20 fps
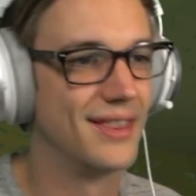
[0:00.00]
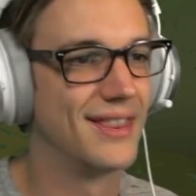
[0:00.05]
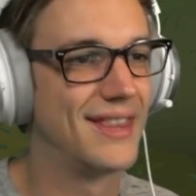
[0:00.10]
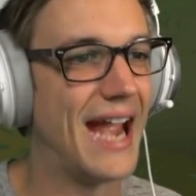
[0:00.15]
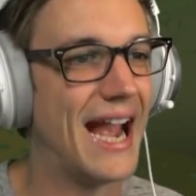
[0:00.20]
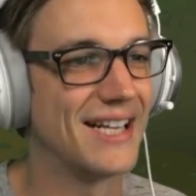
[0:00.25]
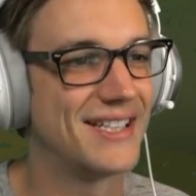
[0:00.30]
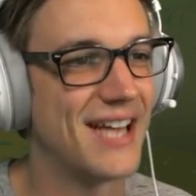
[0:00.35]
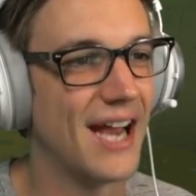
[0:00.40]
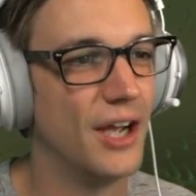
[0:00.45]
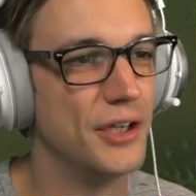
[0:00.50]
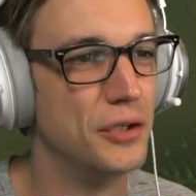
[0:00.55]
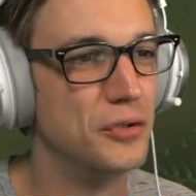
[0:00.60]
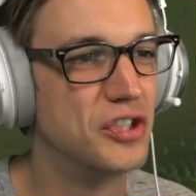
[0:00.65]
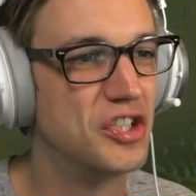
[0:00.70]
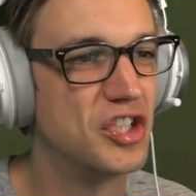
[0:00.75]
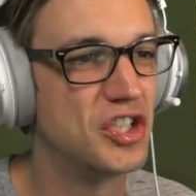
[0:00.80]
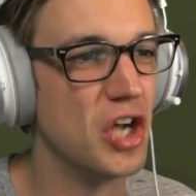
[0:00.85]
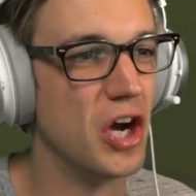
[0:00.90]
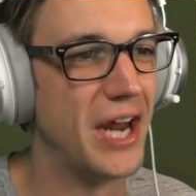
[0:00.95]
That's how you
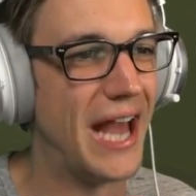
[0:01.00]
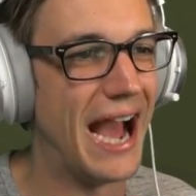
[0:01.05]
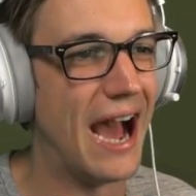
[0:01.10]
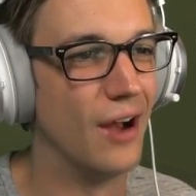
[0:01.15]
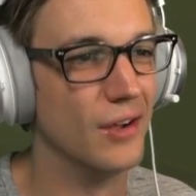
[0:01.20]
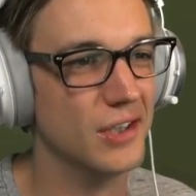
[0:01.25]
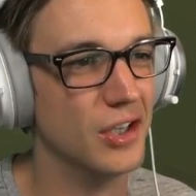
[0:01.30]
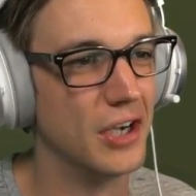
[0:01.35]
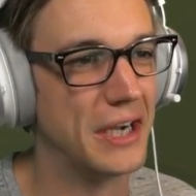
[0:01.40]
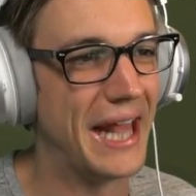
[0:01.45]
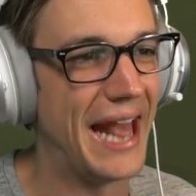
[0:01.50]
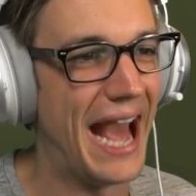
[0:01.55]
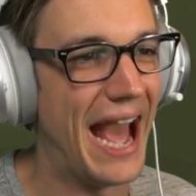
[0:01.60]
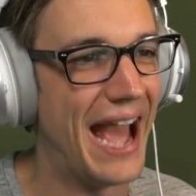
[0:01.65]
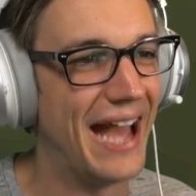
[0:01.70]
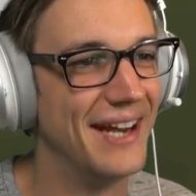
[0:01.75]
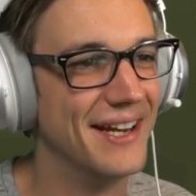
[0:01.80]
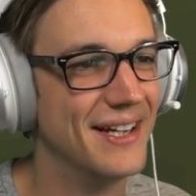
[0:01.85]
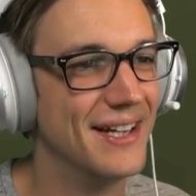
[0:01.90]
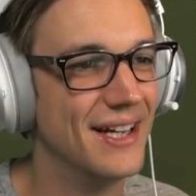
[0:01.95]
stood out. Look
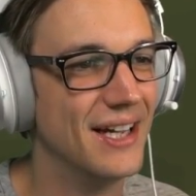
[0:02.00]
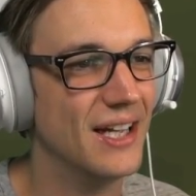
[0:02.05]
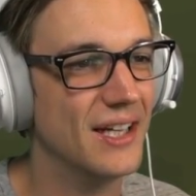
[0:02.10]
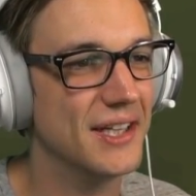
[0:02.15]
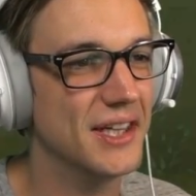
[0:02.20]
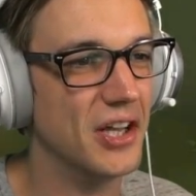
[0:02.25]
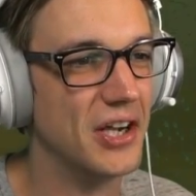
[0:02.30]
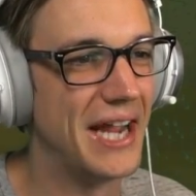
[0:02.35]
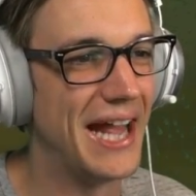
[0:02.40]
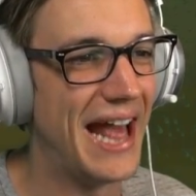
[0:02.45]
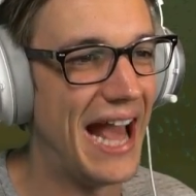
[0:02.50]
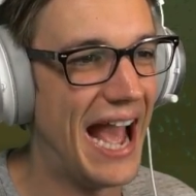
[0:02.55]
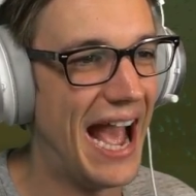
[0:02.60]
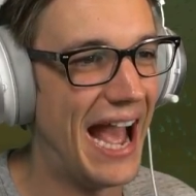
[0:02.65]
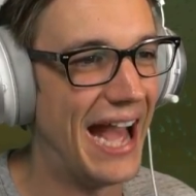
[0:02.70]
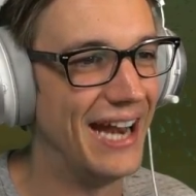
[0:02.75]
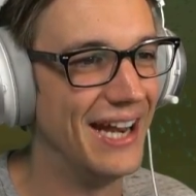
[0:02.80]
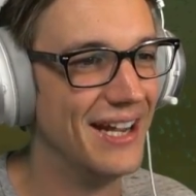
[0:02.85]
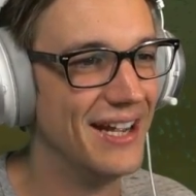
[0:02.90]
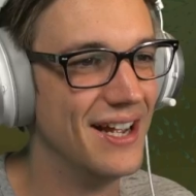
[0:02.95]
at that. Look
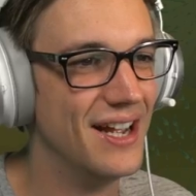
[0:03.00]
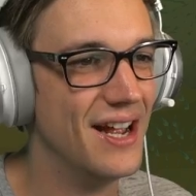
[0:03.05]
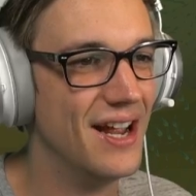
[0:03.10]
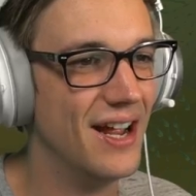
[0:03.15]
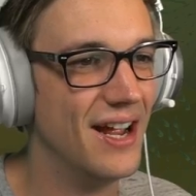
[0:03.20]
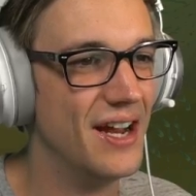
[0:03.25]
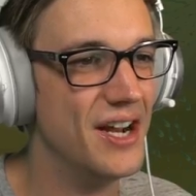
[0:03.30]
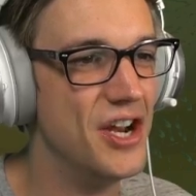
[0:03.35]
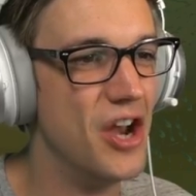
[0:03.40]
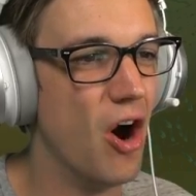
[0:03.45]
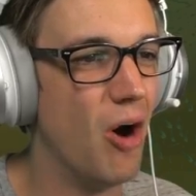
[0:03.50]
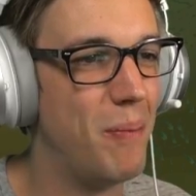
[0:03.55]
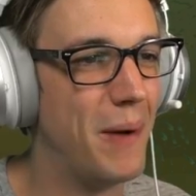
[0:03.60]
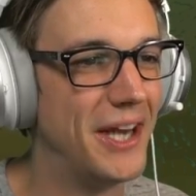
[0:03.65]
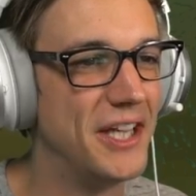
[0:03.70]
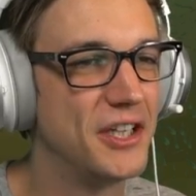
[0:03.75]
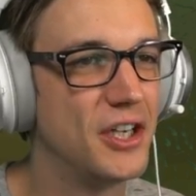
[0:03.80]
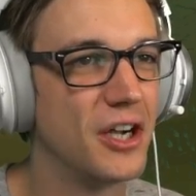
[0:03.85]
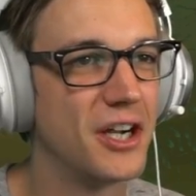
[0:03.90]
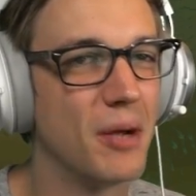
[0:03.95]
at that.
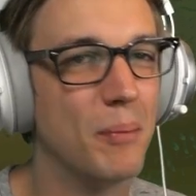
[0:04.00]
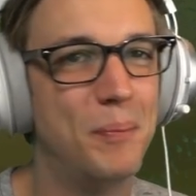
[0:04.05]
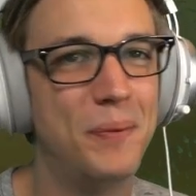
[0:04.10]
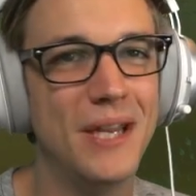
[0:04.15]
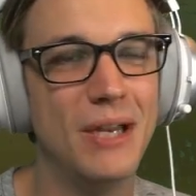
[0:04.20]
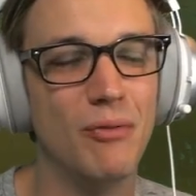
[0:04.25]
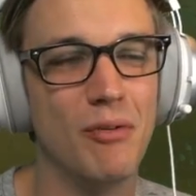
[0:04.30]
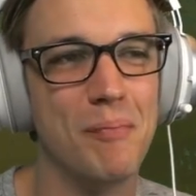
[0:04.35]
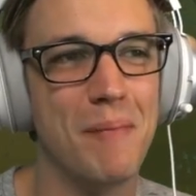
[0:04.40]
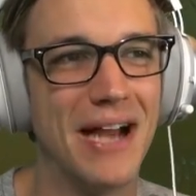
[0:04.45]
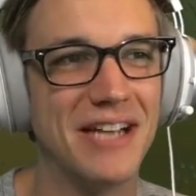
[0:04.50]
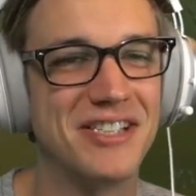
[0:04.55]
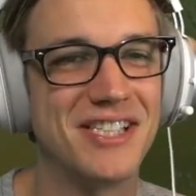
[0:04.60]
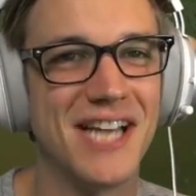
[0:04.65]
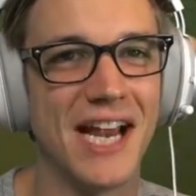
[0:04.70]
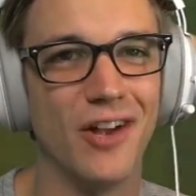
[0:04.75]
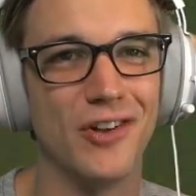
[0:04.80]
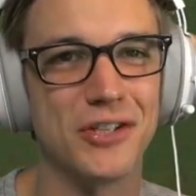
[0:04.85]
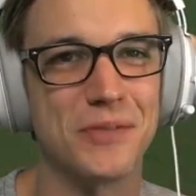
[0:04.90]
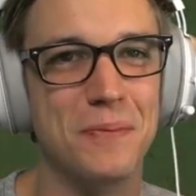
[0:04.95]
Nobody could compete with my
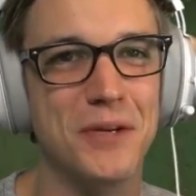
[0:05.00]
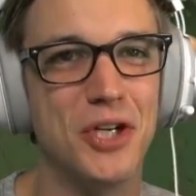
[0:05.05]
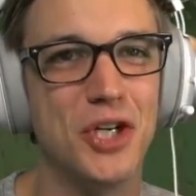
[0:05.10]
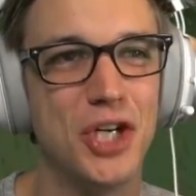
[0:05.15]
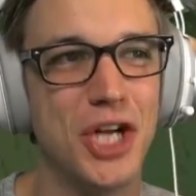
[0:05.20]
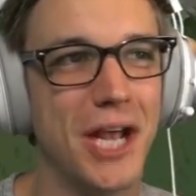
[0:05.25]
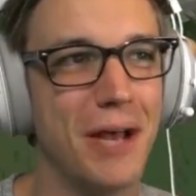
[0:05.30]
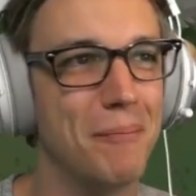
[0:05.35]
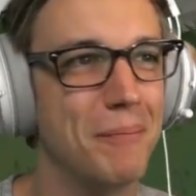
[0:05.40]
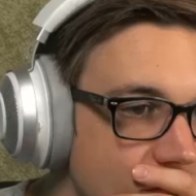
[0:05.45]
salesmanship.